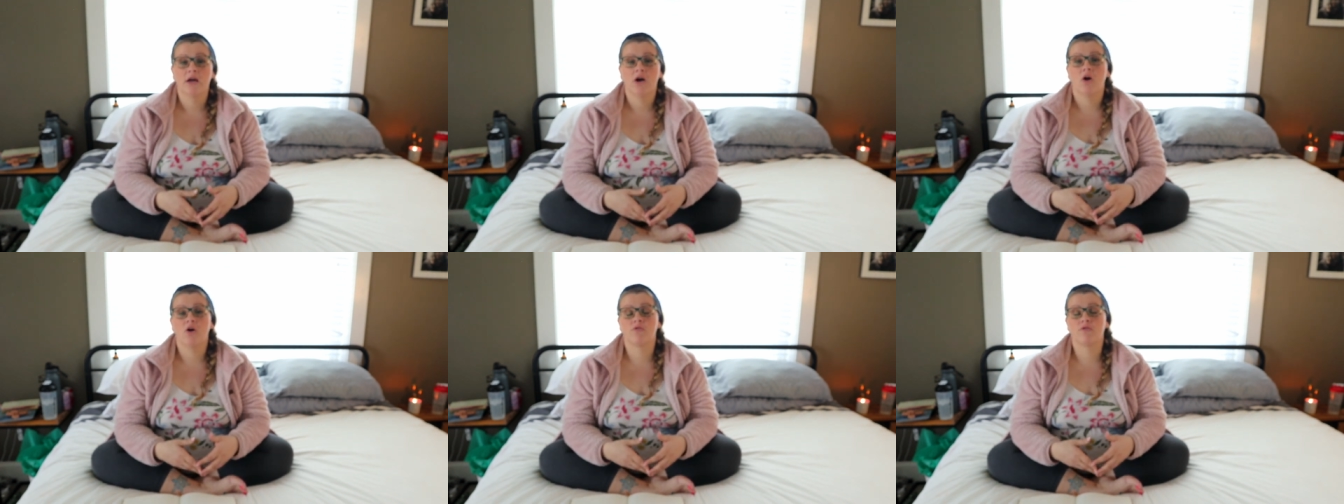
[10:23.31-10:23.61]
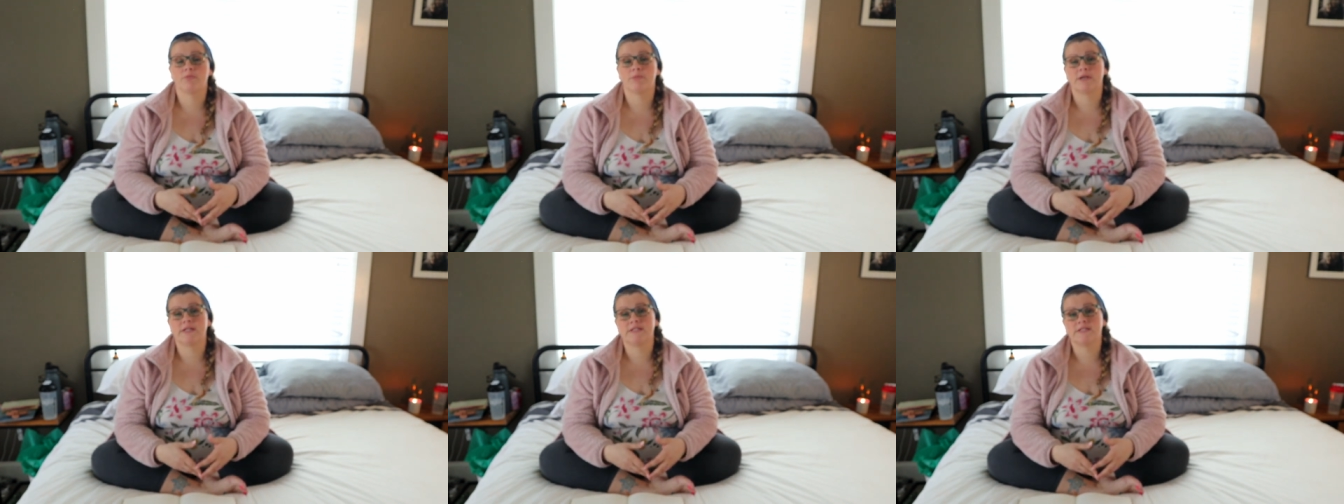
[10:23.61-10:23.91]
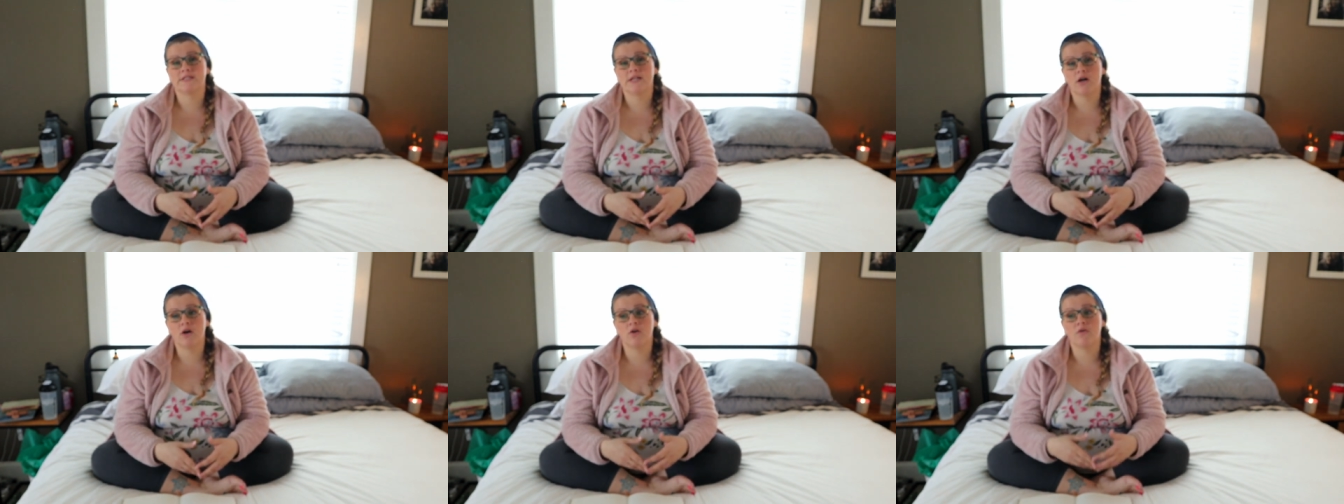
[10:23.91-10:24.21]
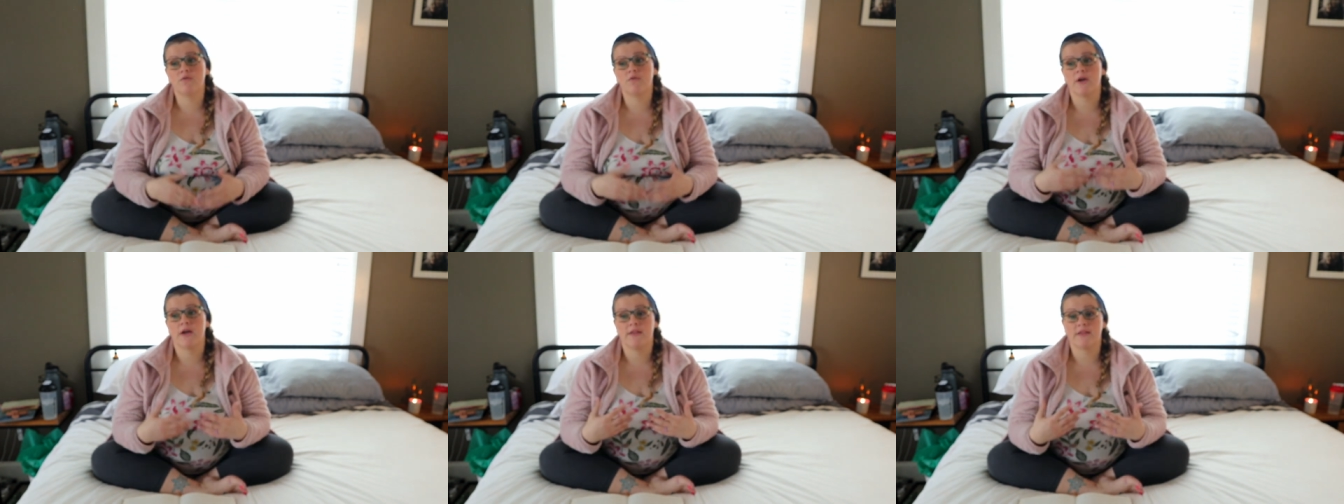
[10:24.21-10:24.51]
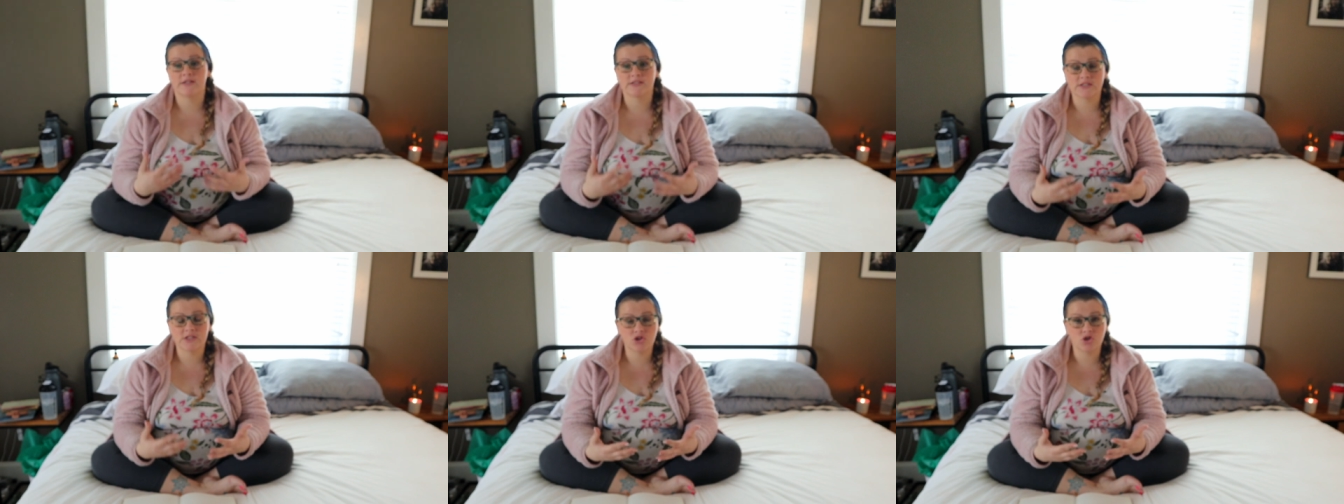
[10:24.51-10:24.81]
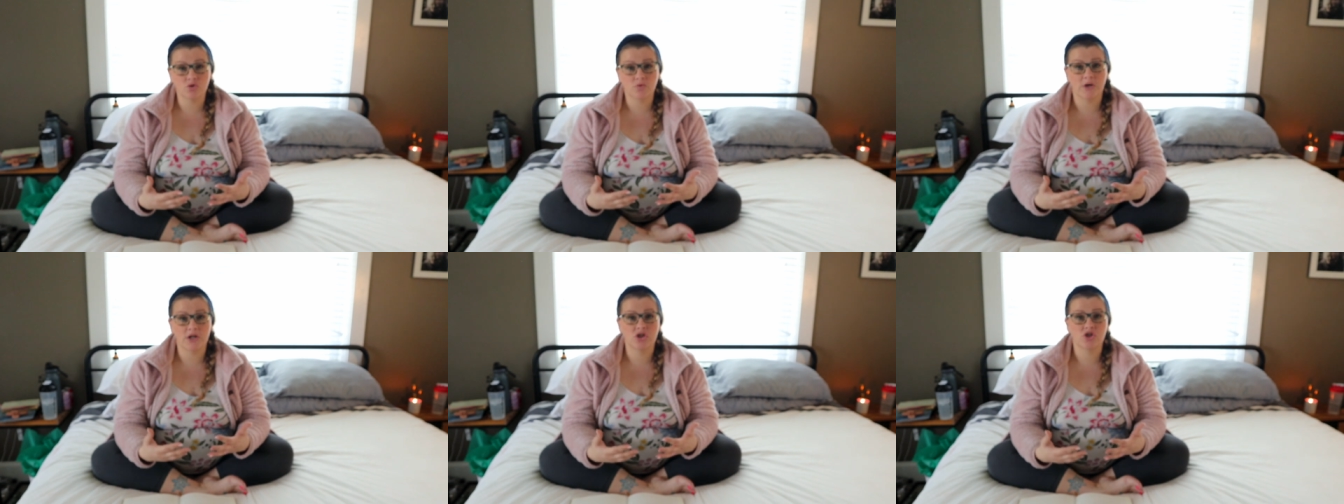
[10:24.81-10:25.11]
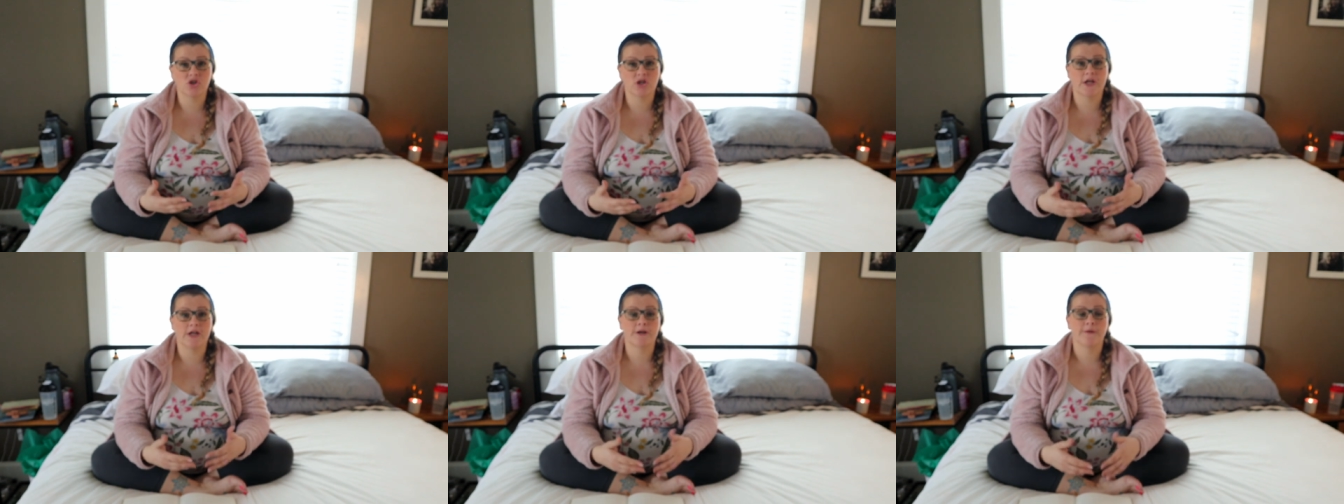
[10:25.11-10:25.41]
over myself and the
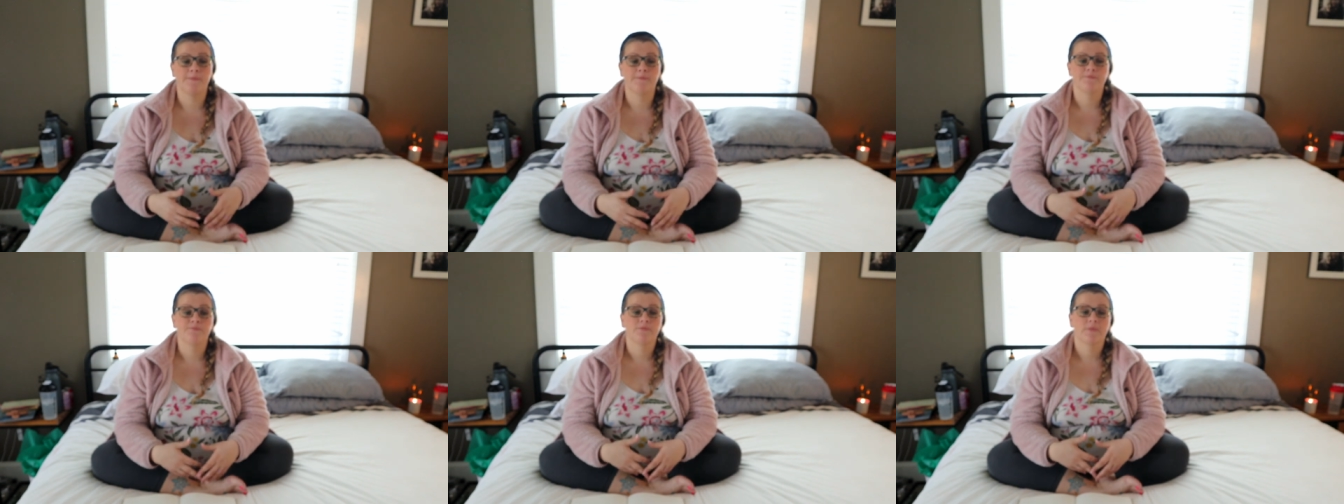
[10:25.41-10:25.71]
situation,